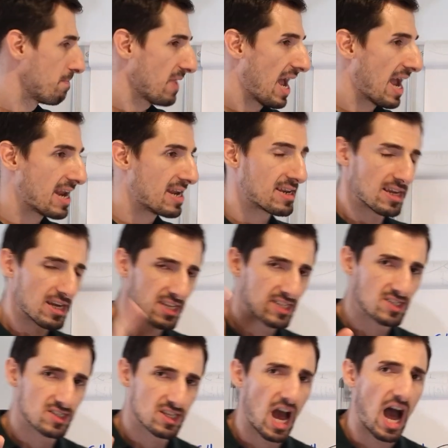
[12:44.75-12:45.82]
And
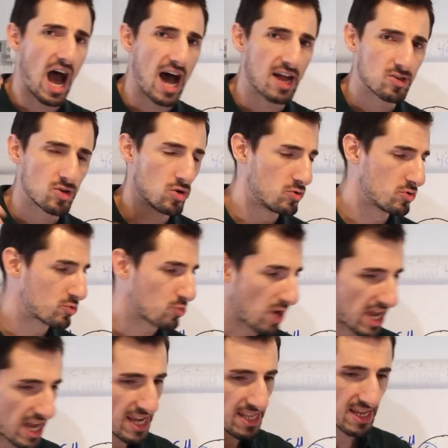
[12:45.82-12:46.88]
it's hard to lose
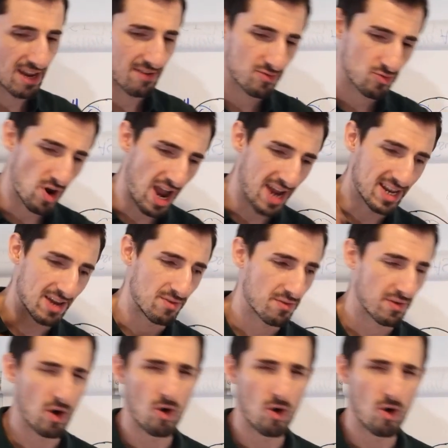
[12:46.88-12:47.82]
weight, and I've tried everything.